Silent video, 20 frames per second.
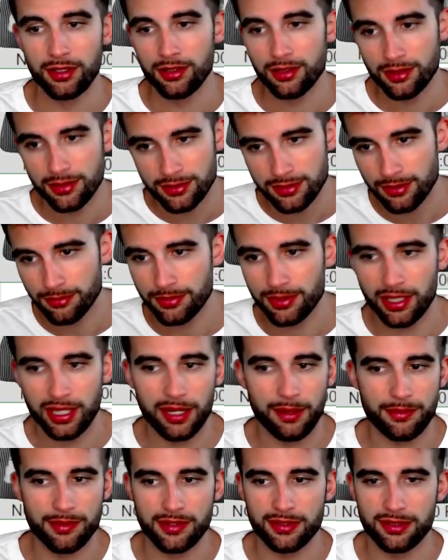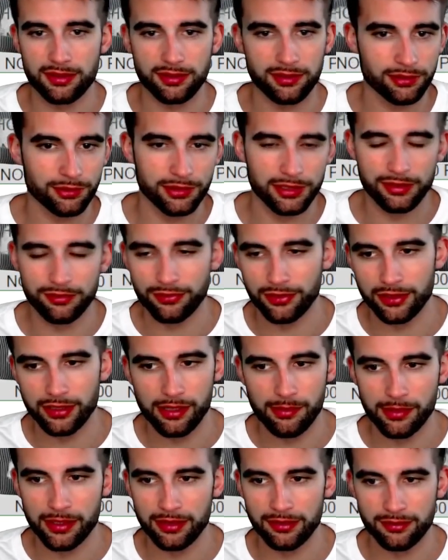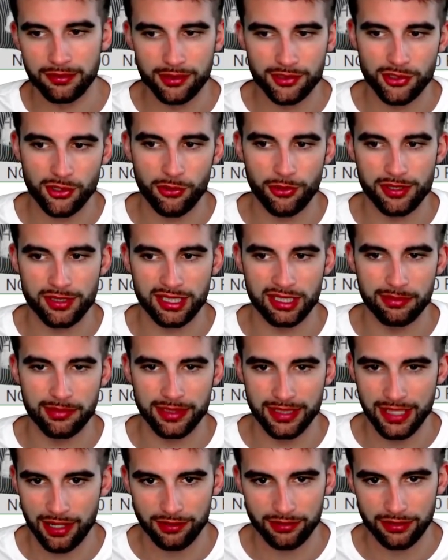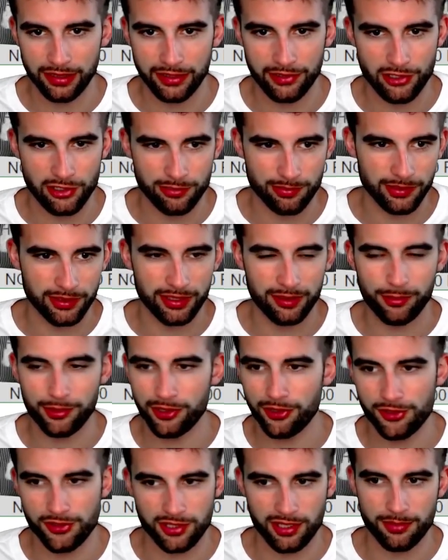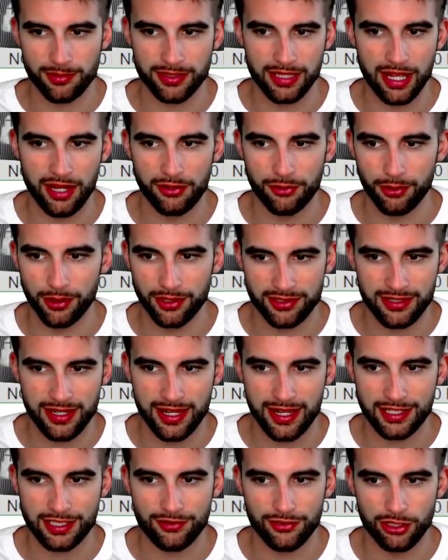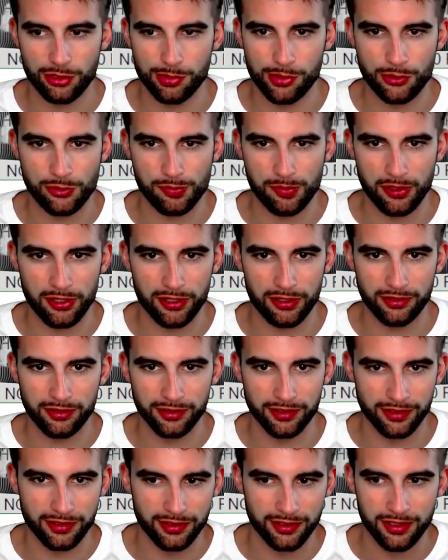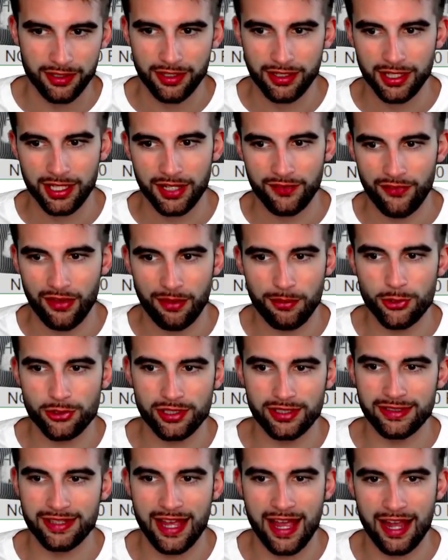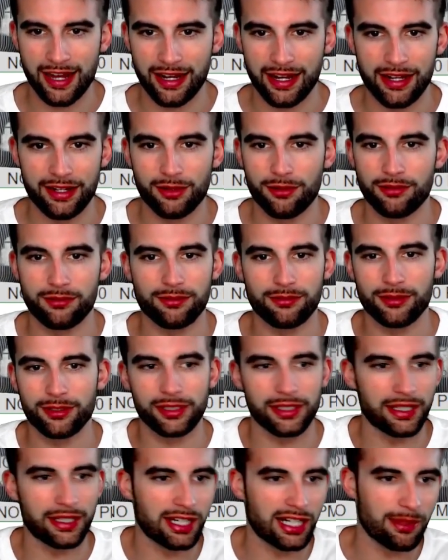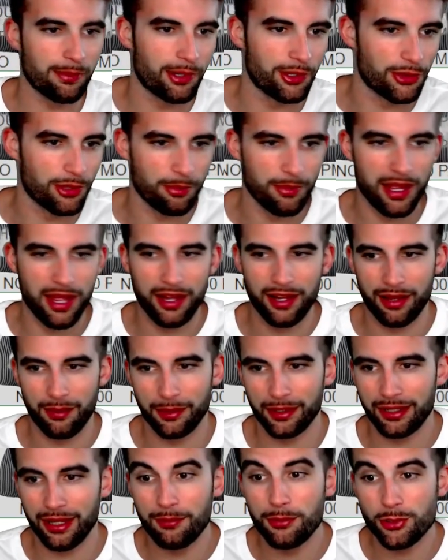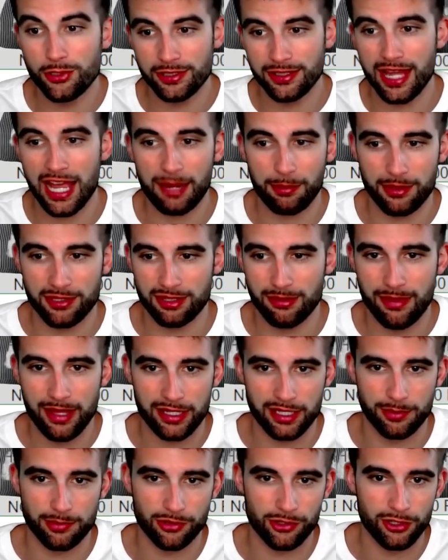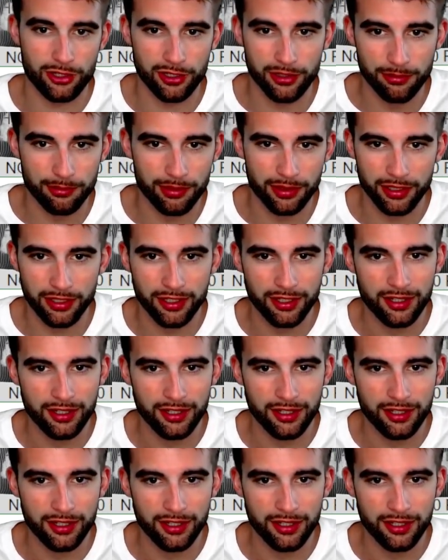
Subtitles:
Sometimes it's a little different. I mean, there's always going to be outliers, but it really just comes down to our stacks for the most part. Like, if I'm using Dak, I don't really care about the match. Like, I'm using Dak because the matchup's good, but